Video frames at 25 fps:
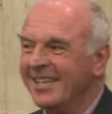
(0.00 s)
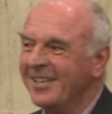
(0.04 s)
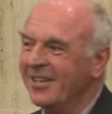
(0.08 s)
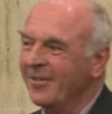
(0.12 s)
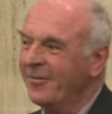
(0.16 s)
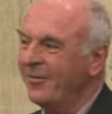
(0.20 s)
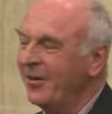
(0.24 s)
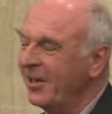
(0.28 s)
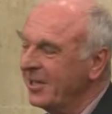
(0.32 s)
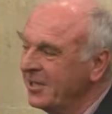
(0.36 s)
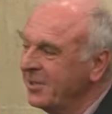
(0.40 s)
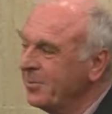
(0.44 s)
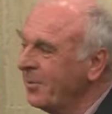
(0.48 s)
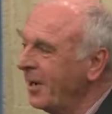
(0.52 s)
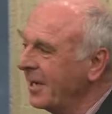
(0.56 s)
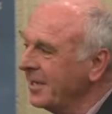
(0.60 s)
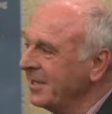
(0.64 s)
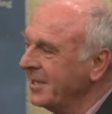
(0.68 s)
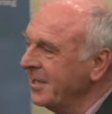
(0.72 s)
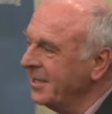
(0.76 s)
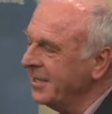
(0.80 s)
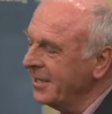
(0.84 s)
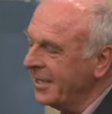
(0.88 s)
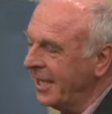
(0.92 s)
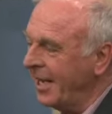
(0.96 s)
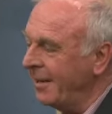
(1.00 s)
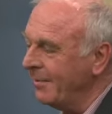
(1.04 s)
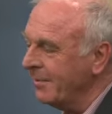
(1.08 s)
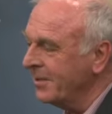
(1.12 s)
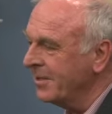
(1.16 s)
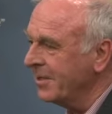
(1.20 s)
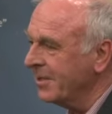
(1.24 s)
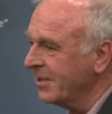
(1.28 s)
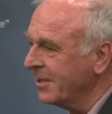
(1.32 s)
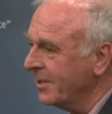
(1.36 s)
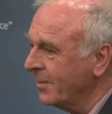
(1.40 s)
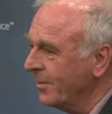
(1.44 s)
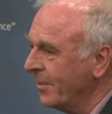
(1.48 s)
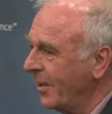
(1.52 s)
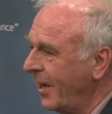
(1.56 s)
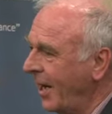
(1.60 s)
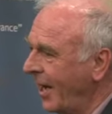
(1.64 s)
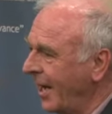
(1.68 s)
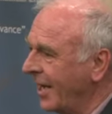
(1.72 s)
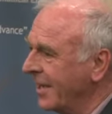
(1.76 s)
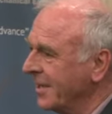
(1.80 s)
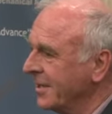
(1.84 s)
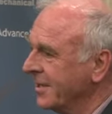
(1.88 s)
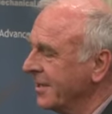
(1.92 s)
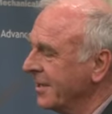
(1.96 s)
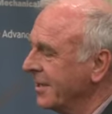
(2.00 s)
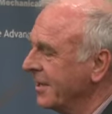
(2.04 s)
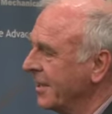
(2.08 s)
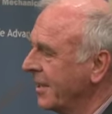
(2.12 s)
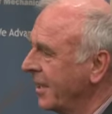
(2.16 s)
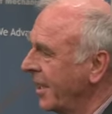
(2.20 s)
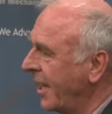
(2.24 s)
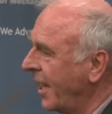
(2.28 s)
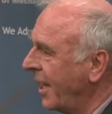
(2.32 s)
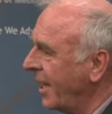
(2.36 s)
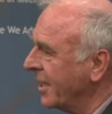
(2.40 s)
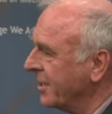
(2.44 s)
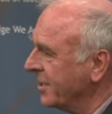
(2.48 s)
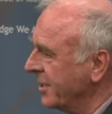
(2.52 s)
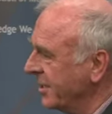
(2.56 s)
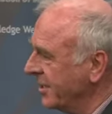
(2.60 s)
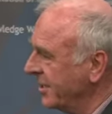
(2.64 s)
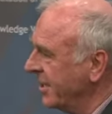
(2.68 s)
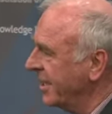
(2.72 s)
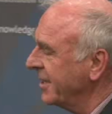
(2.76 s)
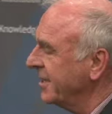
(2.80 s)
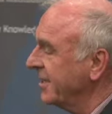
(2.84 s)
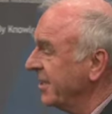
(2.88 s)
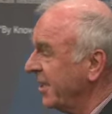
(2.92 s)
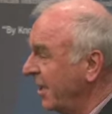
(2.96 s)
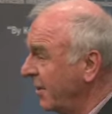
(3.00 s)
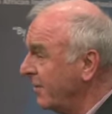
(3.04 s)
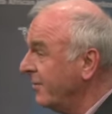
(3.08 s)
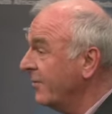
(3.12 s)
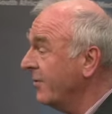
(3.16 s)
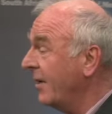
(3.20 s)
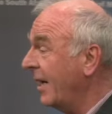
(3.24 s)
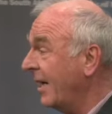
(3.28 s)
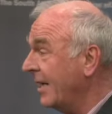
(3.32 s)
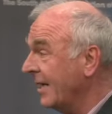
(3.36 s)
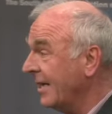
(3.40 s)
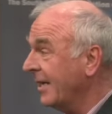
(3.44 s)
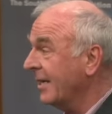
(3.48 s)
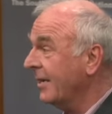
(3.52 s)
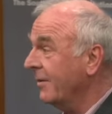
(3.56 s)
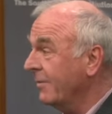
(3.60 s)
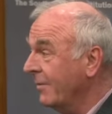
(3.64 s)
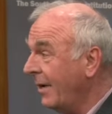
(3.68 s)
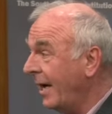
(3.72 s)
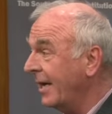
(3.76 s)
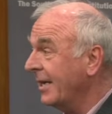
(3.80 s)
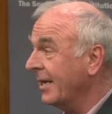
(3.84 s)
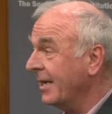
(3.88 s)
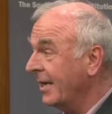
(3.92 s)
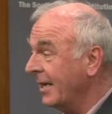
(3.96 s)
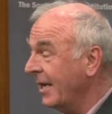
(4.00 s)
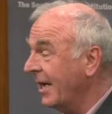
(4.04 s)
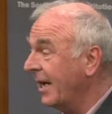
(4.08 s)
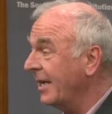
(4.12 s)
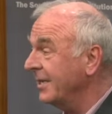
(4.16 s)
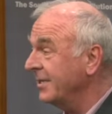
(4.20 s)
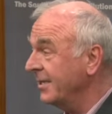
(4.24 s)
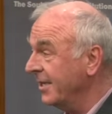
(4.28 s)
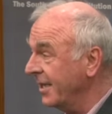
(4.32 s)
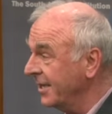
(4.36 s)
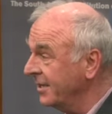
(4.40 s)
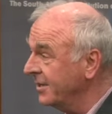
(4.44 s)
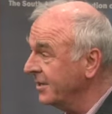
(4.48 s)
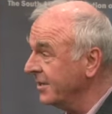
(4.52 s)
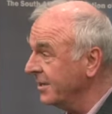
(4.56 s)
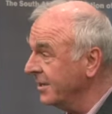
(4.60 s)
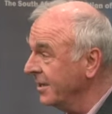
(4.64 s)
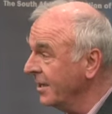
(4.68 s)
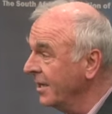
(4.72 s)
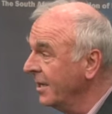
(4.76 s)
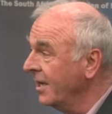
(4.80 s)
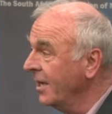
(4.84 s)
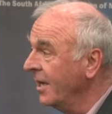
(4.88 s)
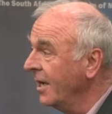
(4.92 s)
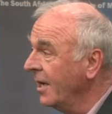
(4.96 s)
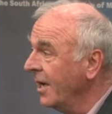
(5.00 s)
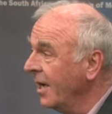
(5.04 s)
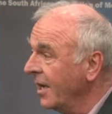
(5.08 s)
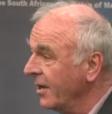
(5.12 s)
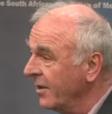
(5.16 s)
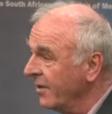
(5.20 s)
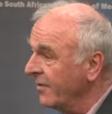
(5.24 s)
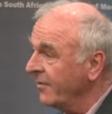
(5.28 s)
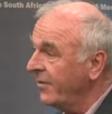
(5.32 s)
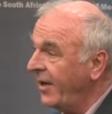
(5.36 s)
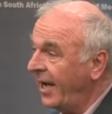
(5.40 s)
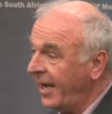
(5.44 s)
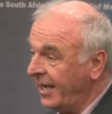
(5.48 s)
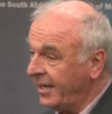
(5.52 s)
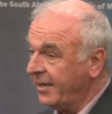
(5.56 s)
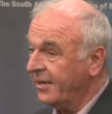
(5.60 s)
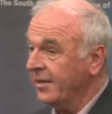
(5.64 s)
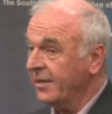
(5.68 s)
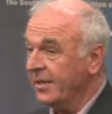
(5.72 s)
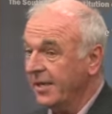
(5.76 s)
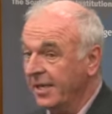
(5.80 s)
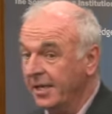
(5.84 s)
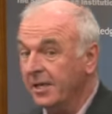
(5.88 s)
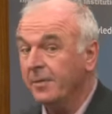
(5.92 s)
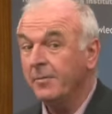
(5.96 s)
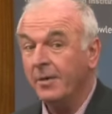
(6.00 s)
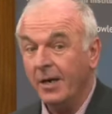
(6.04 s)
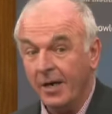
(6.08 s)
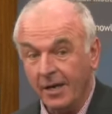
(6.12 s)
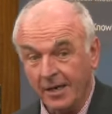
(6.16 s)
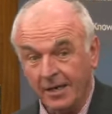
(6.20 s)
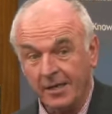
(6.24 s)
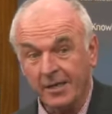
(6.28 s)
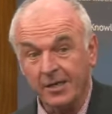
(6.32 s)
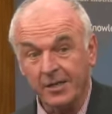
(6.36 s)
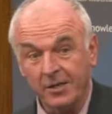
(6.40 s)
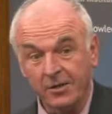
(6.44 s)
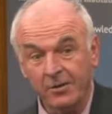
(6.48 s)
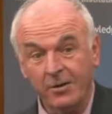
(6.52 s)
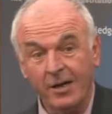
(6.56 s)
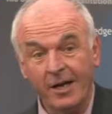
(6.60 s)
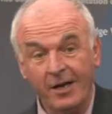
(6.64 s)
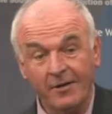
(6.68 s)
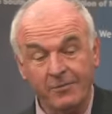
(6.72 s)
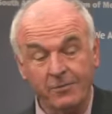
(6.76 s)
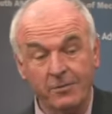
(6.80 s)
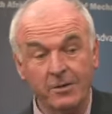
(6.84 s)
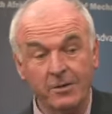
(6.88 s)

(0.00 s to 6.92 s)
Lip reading: The first one didn't come as a surprise. She said self-radicalization. The fact that in America you have